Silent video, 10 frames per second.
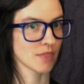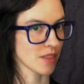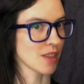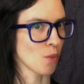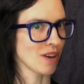
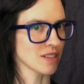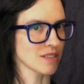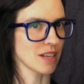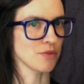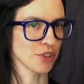They want to
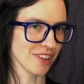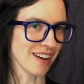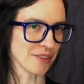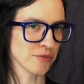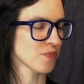save your
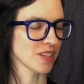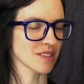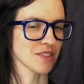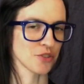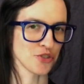life.
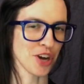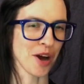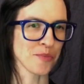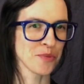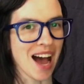That's their
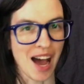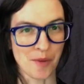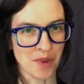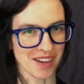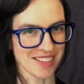job.
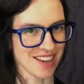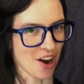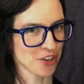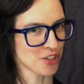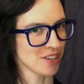I'm not a
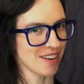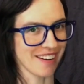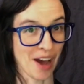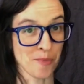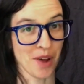doctor and
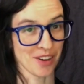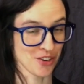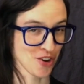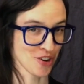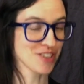I'm not a
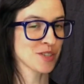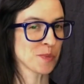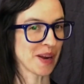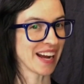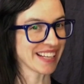nurse,
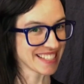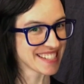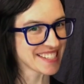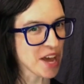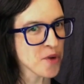but I can
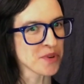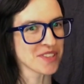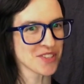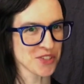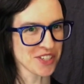say with
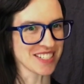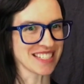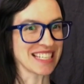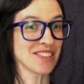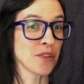
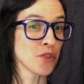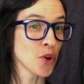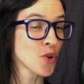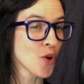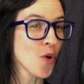certainty that their
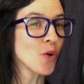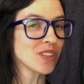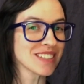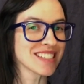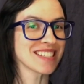goal
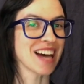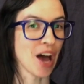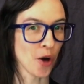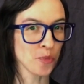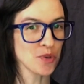is to
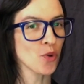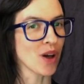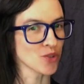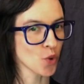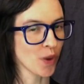help you
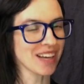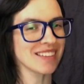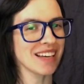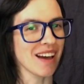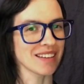as
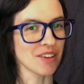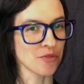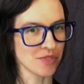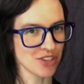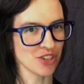quickly and
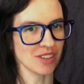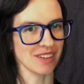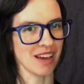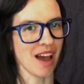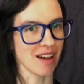
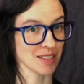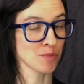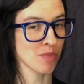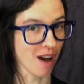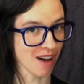efficiently as
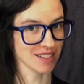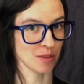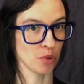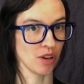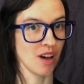
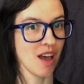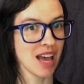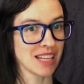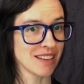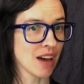possible,
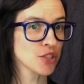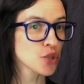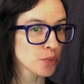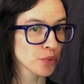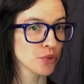not to
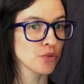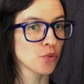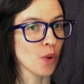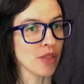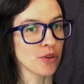prove
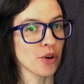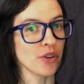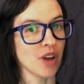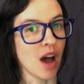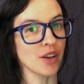whether or
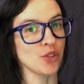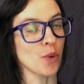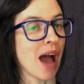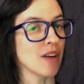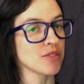not you
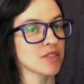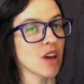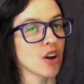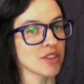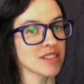have
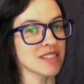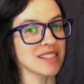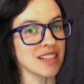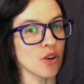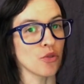
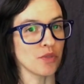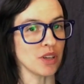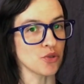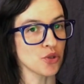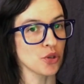
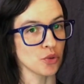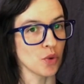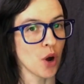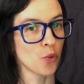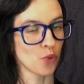SARS-CoV-2
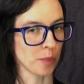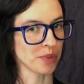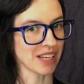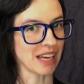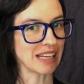
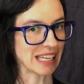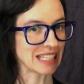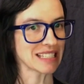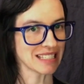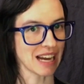replicating
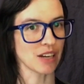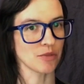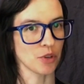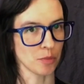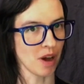inside
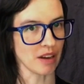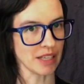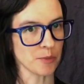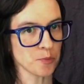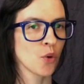of your
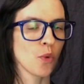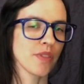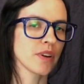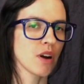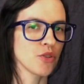body. While
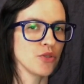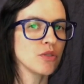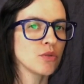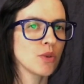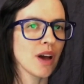there are
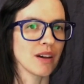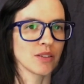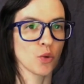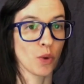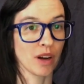new
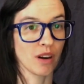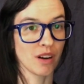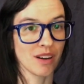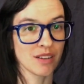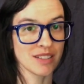and
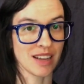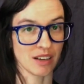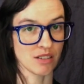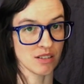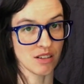quicker
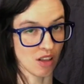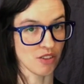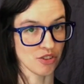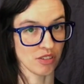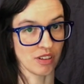
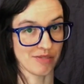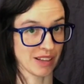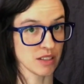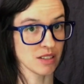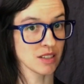technological
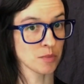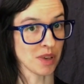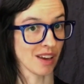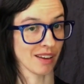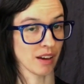advances
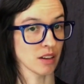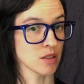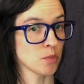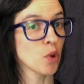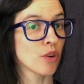being
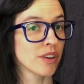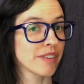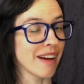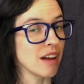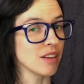explored
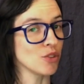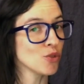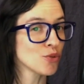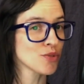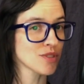and
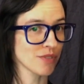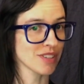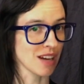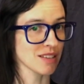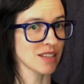used for
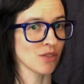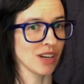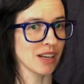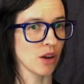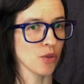testing
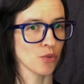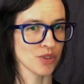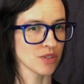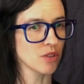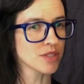right now, the
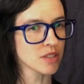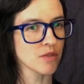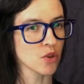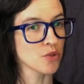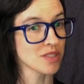results of
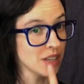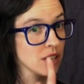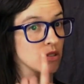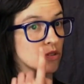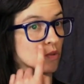those
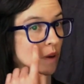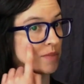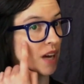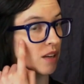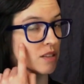nasal swab
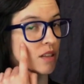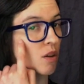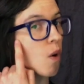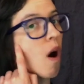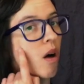tests that
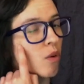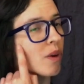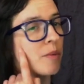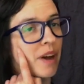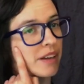go all the
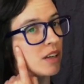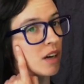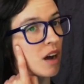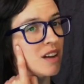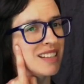way back
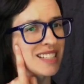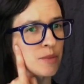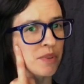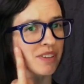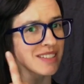here
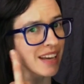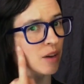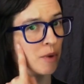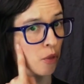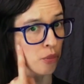typically take
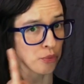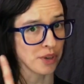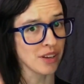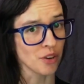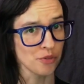about
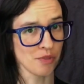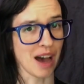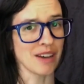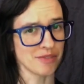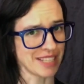3 or
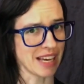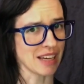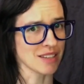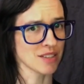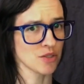5
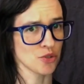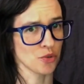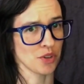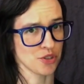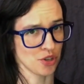days to
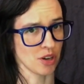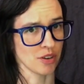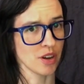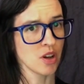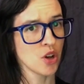return.